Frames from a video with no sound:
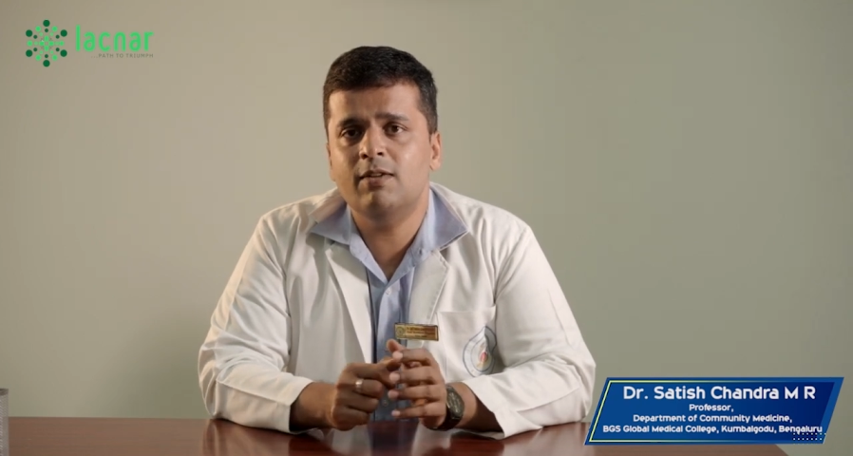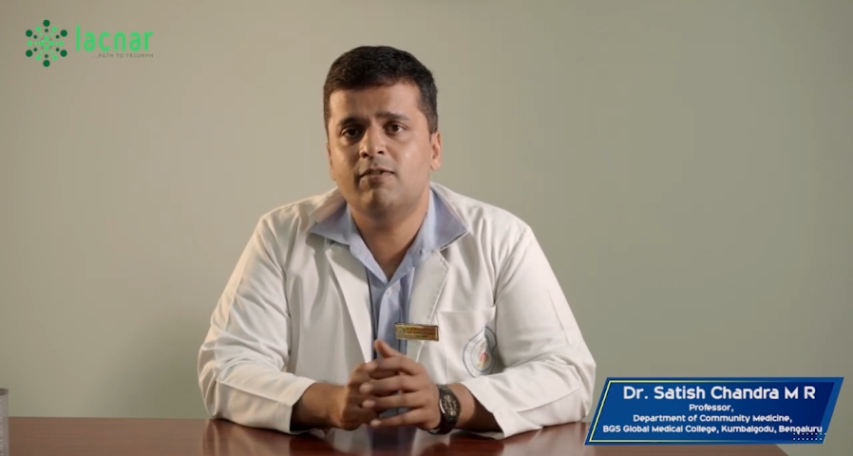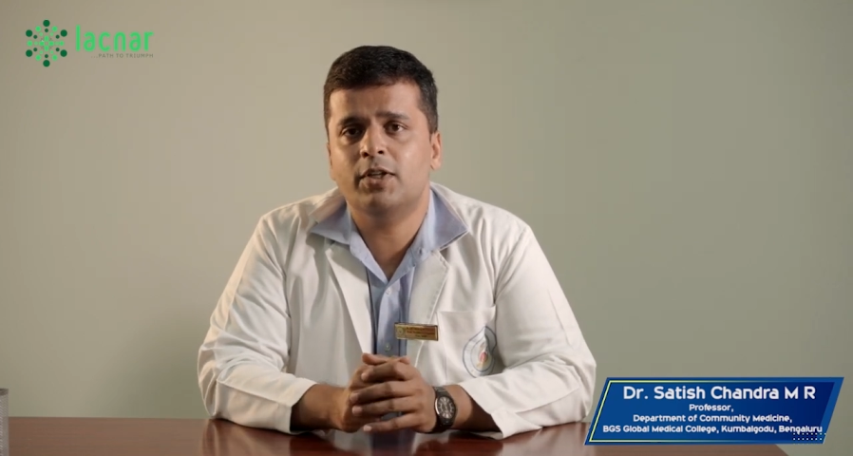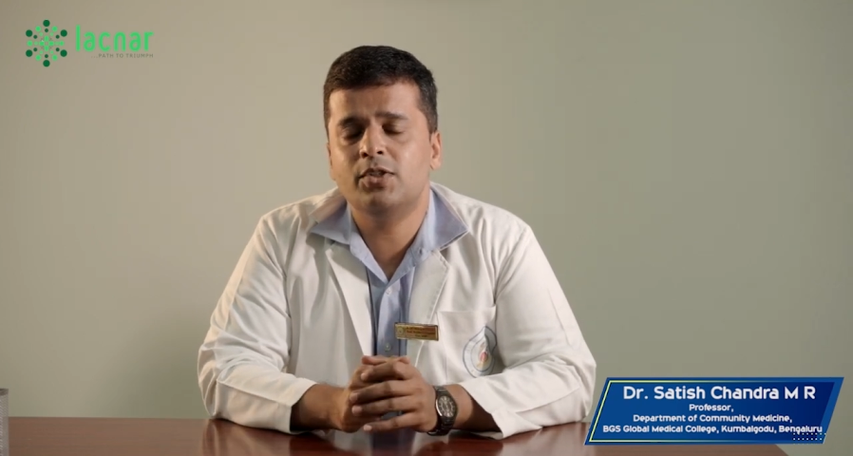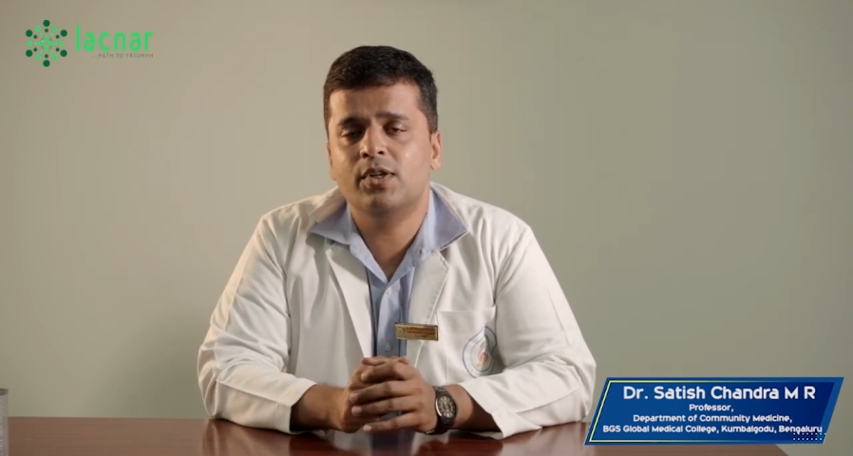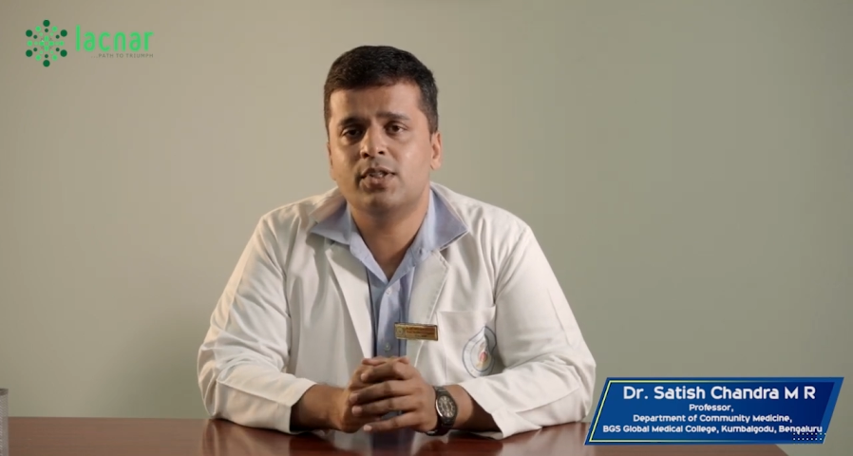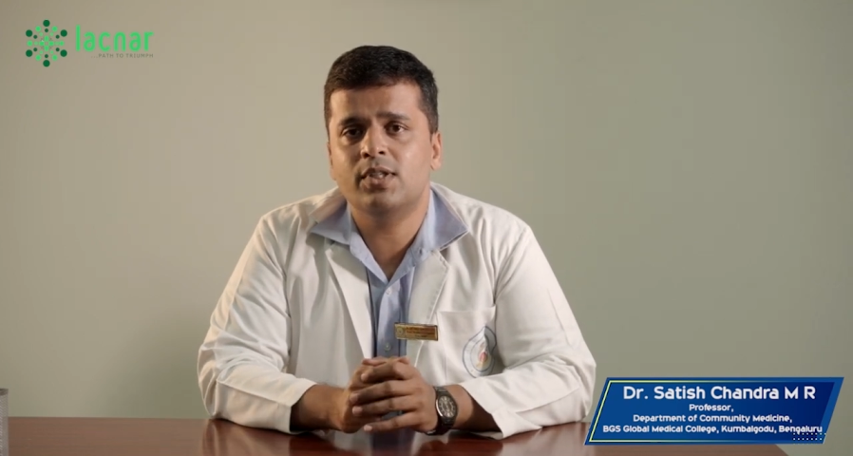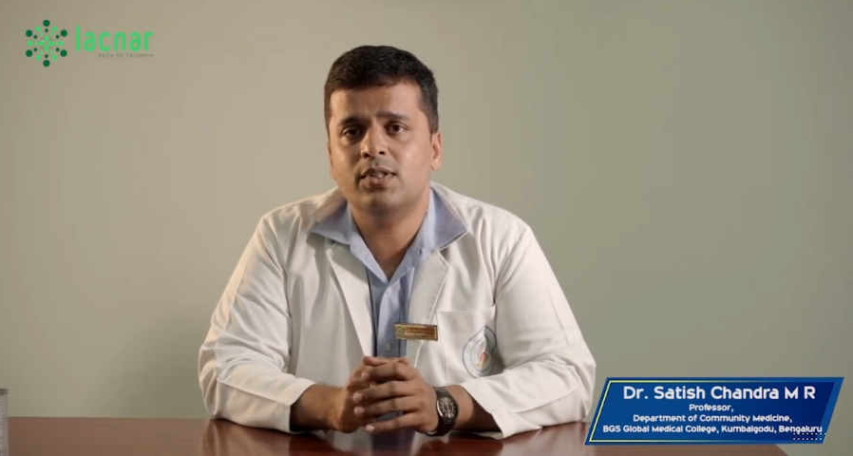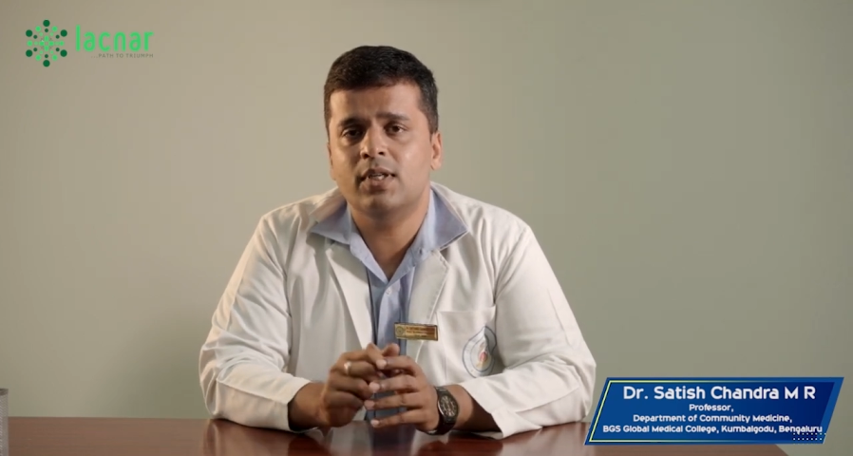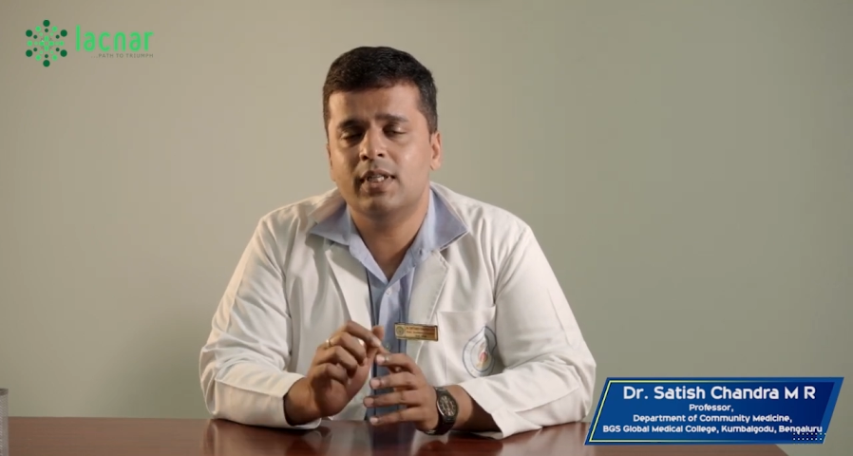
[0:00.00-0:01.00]

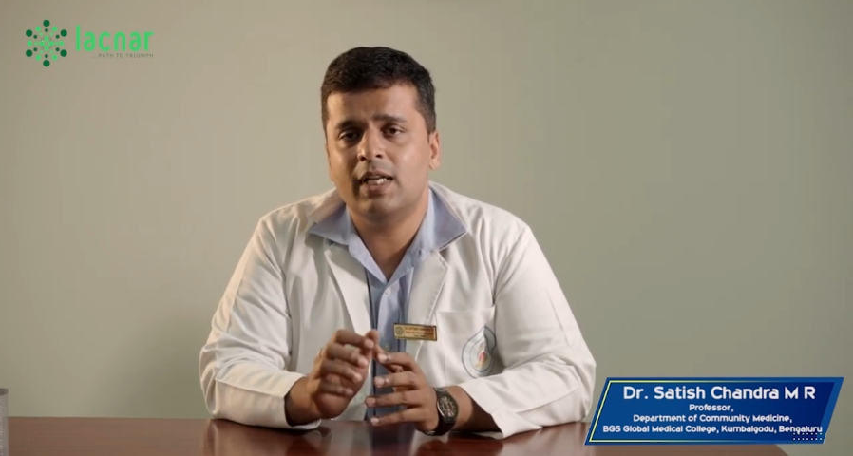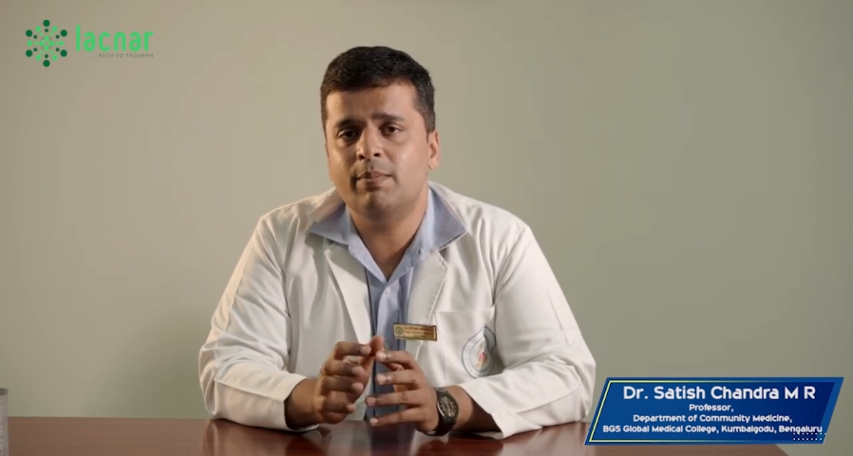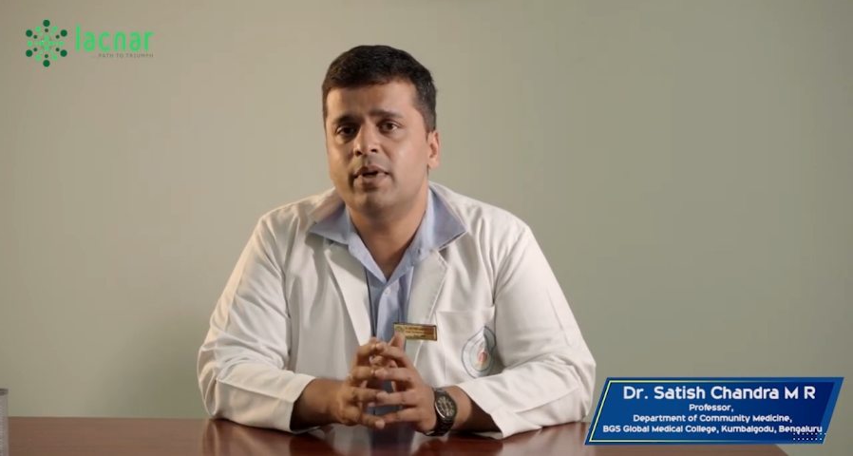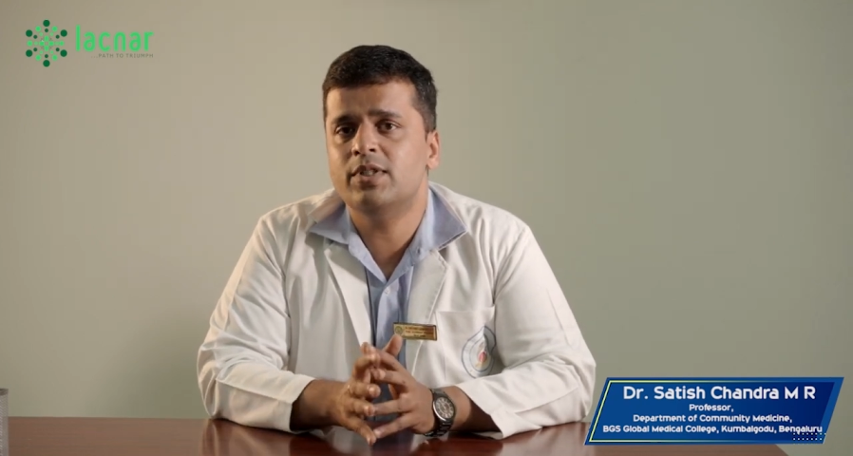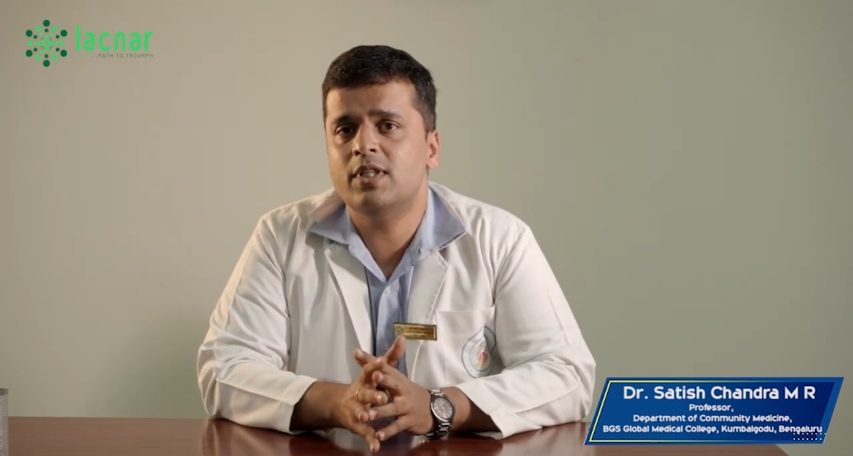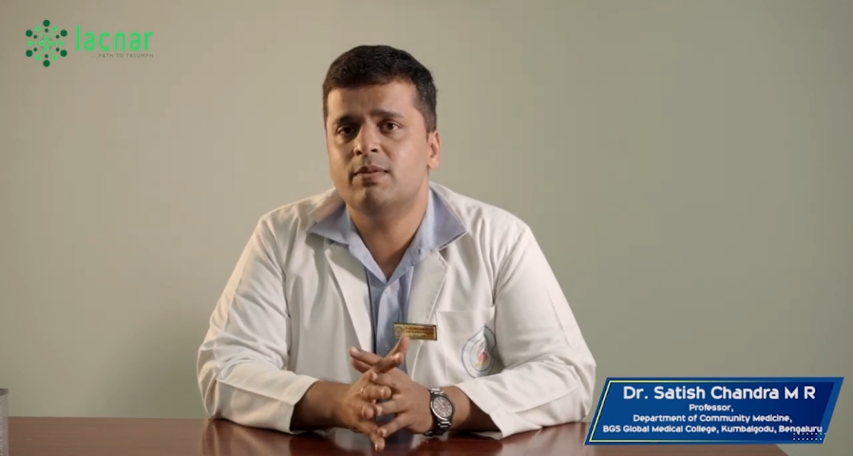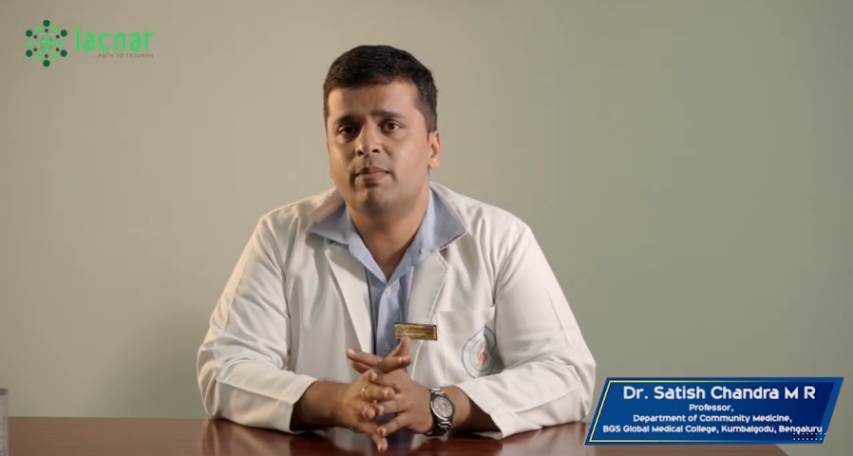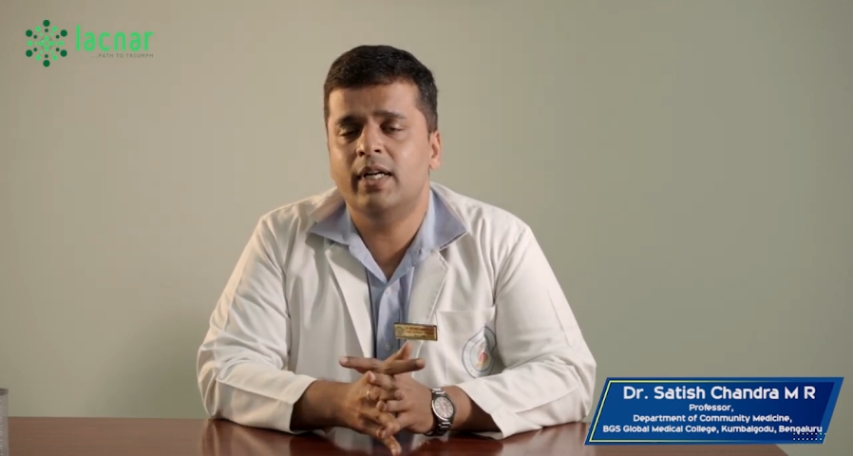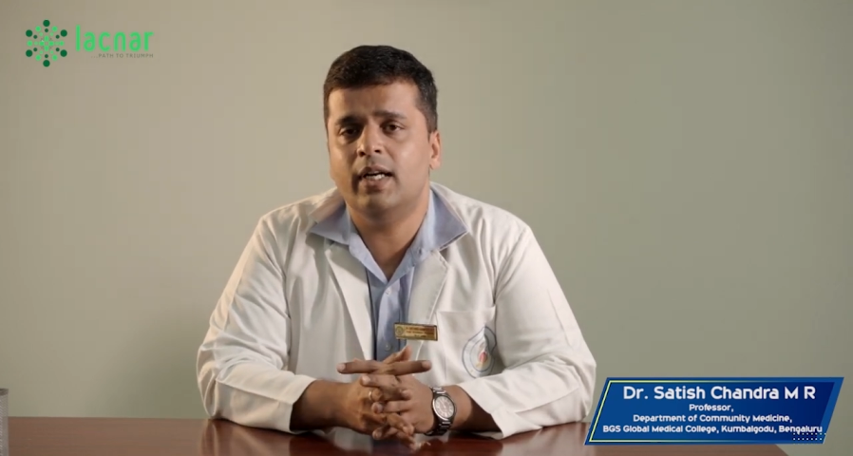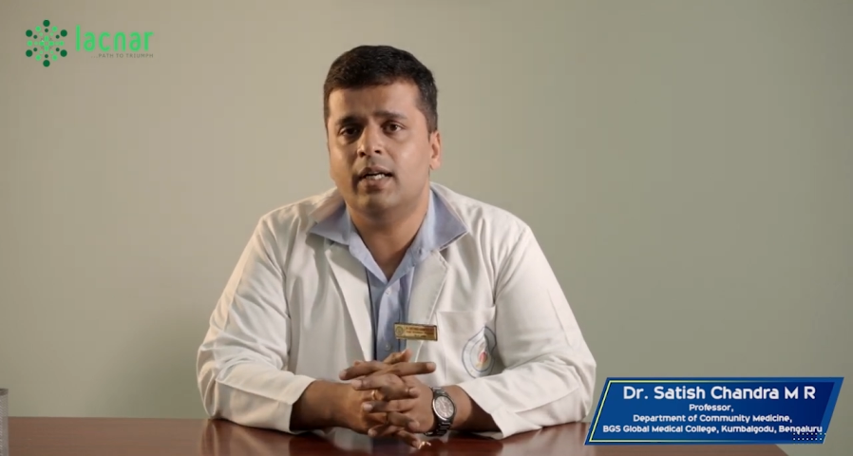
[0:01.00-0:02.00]
fluctuations, temperature is
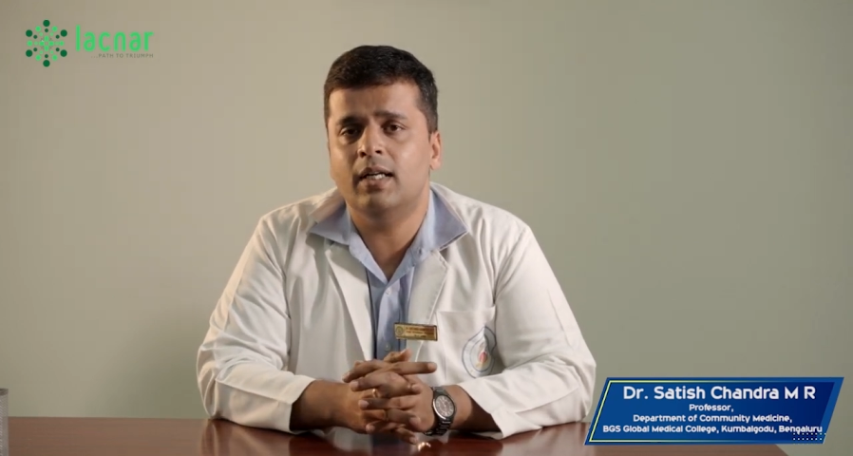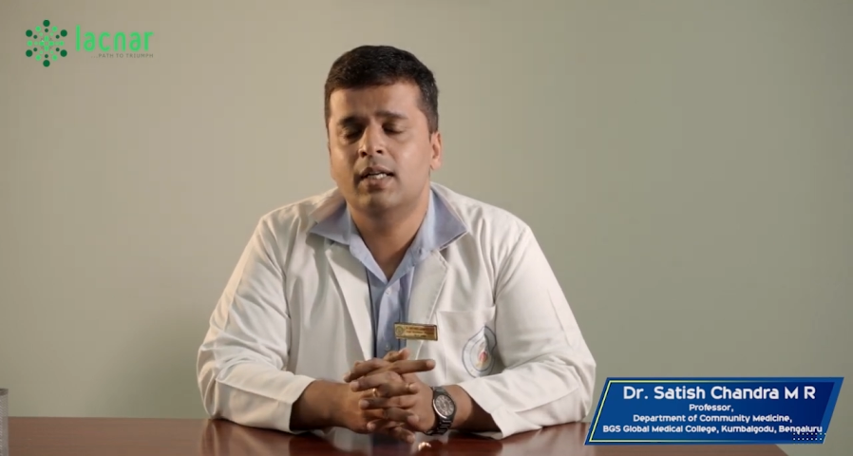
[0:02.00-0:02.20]
maintained.